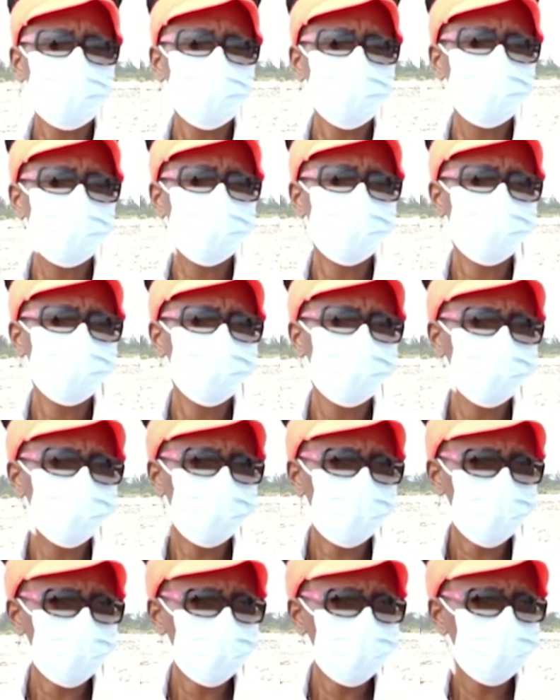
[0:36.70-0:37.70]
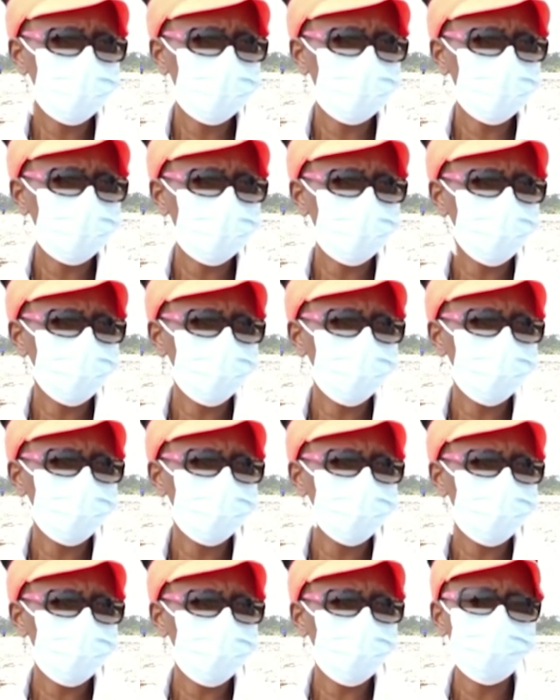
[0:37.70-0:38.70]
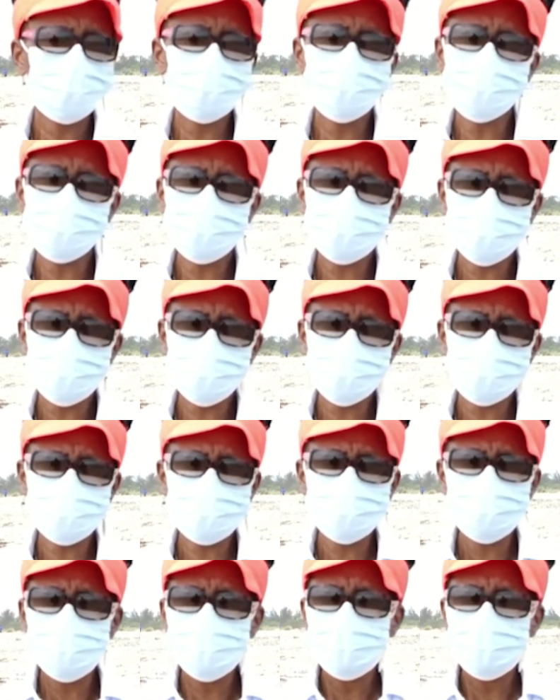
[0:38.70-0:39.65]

We've followed the COVID protocols.